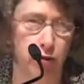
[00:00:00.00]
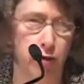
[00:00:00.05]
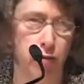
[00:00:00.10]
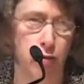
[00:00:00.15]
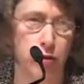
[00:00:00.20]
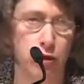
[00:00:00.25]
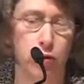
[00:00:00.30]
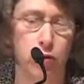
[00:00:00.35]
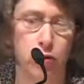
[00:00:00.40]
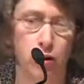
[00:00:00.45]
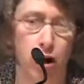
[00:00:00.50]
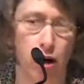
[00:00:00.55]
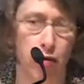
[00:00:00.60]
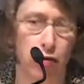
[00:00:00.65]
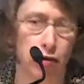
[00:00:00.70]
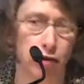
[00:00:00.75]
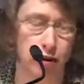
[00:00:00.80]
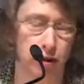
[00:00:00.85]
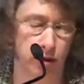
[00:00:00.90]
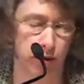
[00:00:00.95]
from two
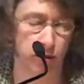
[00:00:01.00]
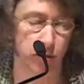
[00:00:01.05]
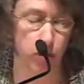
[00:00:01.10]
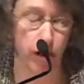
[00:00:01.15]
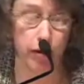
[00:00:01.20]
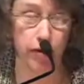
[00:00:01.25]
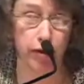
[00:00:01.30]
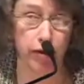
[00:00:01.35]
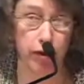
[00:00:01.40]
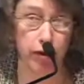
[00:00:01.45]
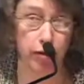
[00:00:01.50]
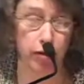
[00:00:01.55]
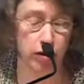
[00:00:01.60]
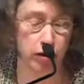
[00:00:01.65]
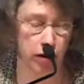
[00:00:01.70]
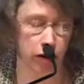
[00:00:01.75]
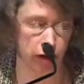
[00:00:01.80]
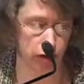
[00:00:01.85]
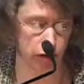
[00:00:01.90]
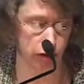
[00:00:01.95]
of my favorite
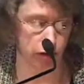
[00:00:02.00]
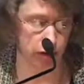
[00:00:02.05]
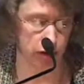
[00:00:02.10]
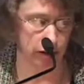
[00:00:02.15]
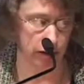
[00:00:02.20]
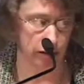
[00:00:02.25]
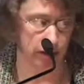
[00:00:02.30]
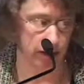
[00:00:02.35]
novels,